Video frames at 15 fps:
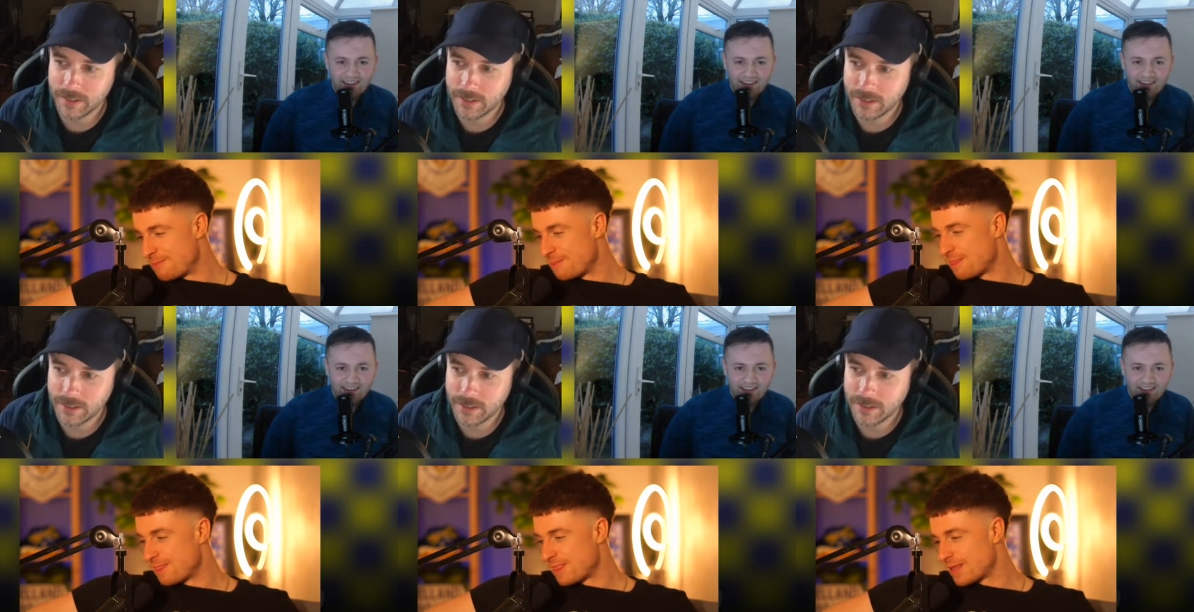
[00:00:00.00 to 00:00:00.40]

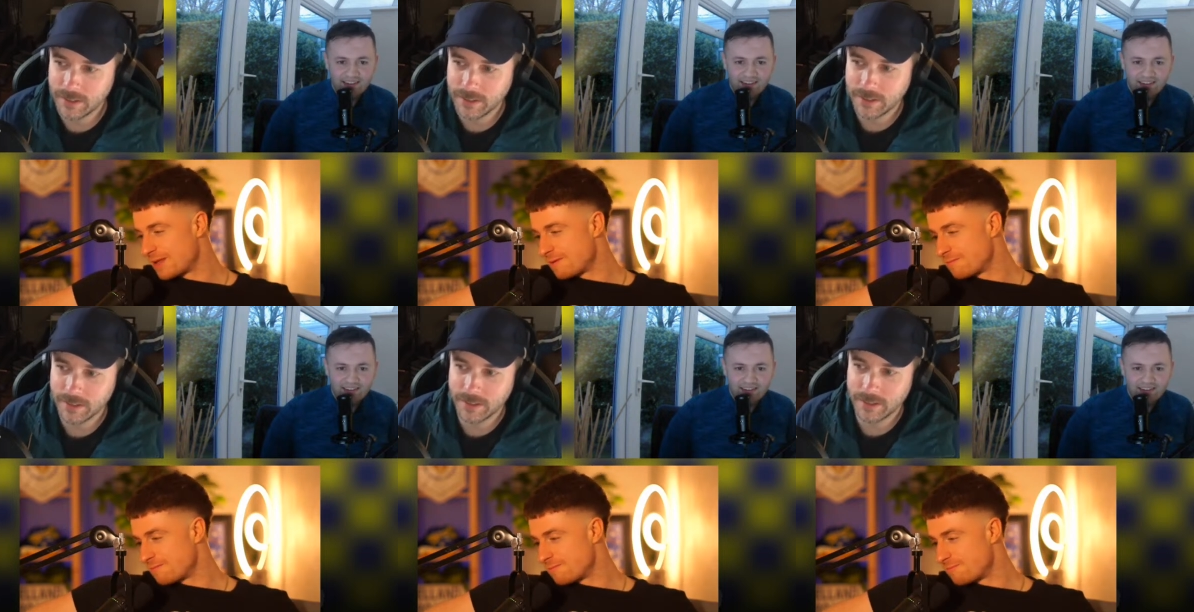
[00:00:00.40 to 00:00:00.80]

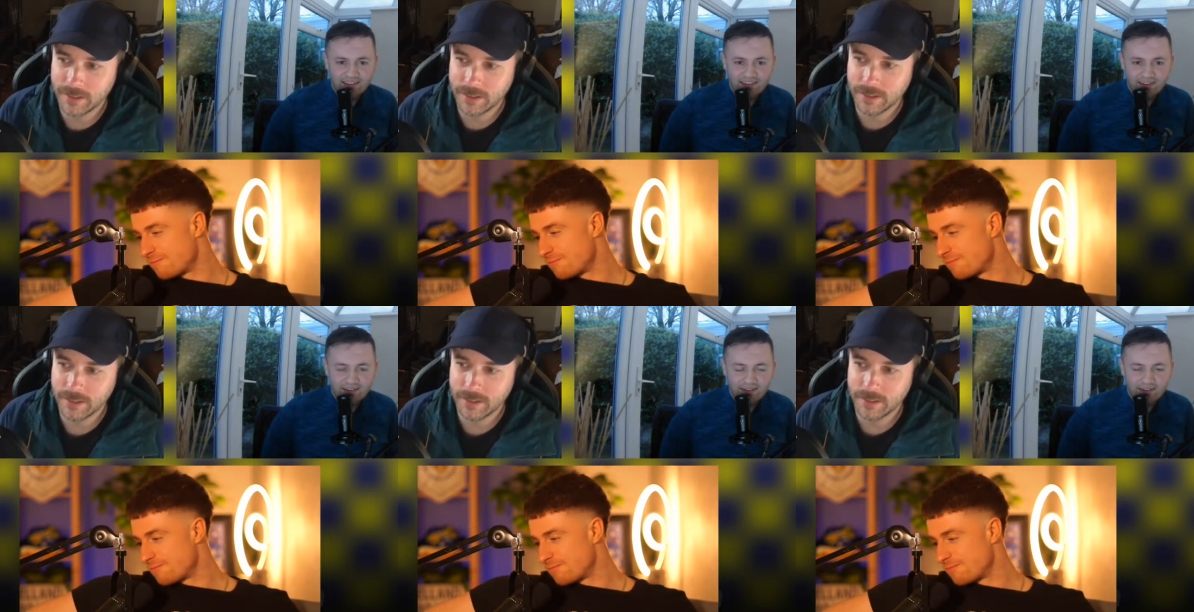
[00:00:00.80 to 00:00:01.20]

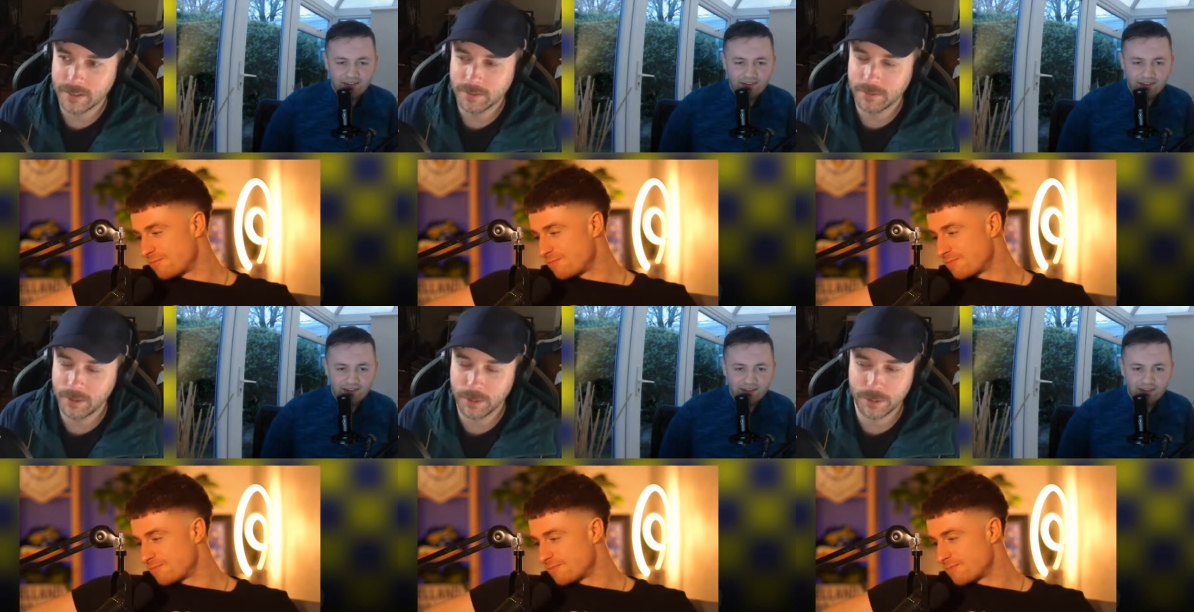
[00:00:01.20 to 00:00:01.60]

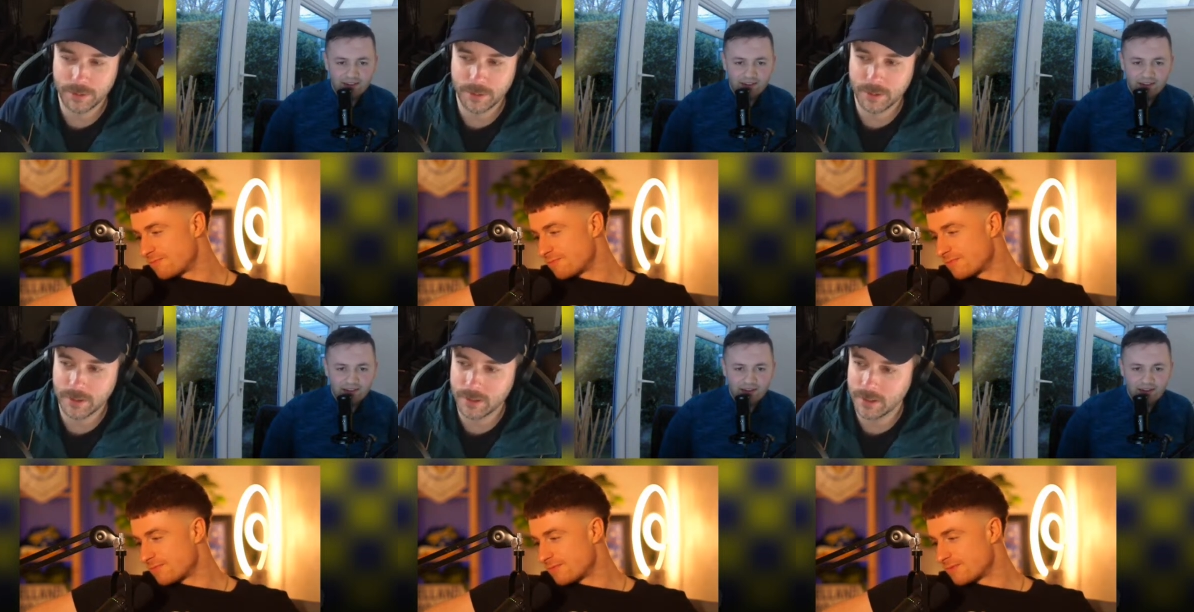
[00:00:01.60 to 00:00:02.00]

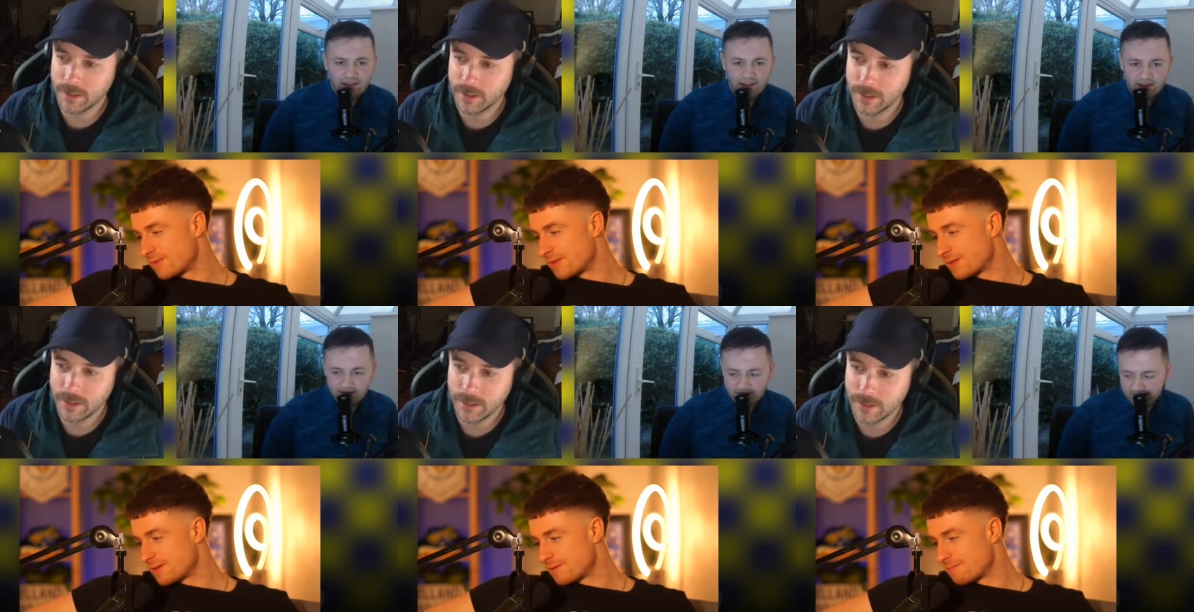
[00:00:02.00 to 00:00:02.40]

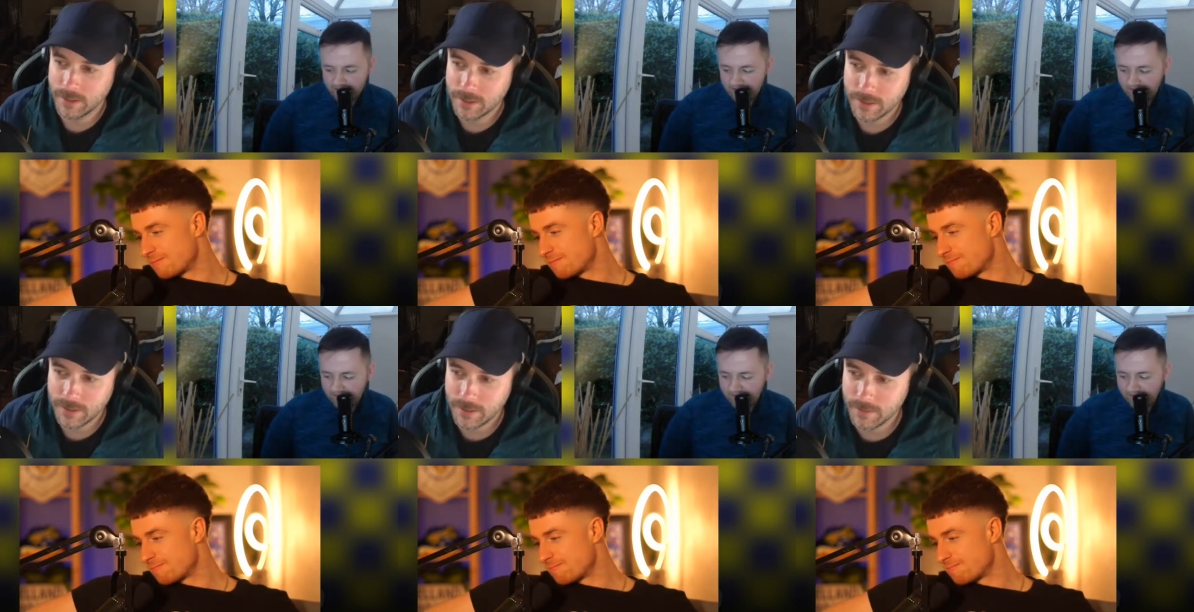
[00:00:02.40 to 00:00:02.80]

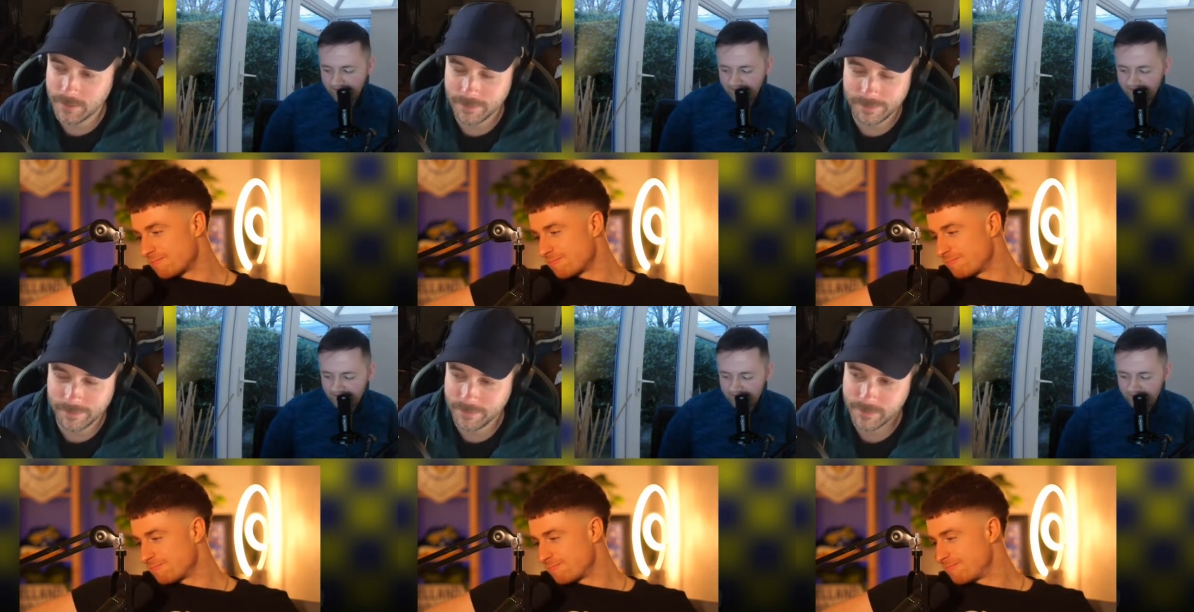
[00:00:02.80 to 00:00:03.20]

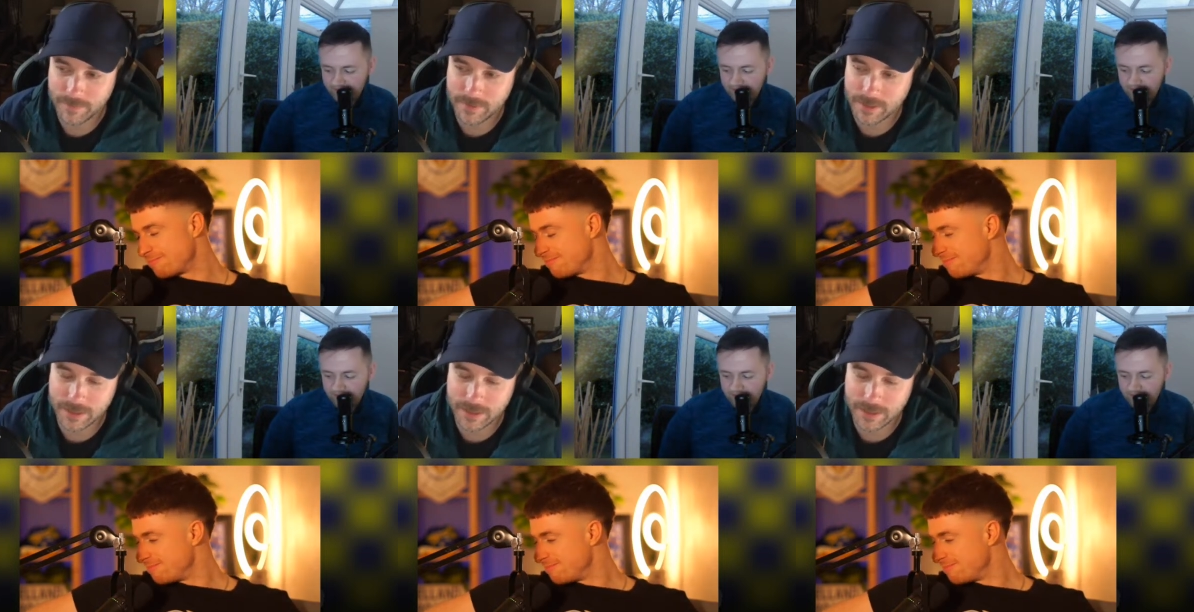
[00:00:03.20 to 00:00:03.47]
No one is speaking in this clip.